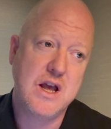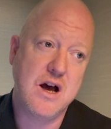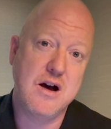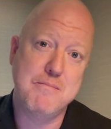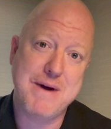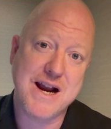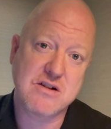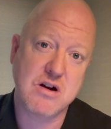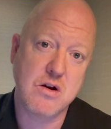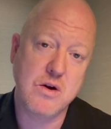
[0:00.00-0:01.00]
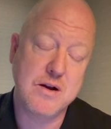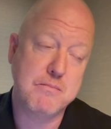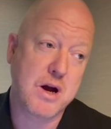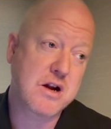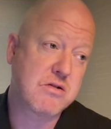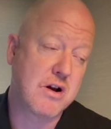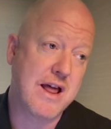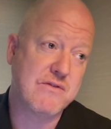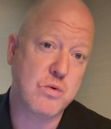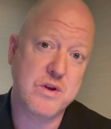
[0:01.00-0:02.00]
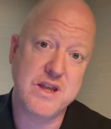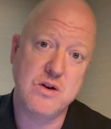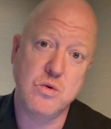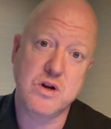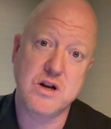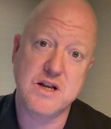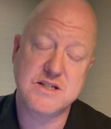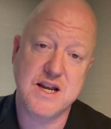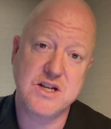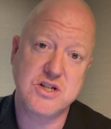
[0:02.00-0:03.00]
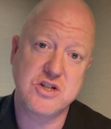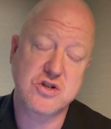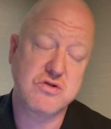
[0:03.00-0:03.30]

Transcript: at a macro and micro level within organizations,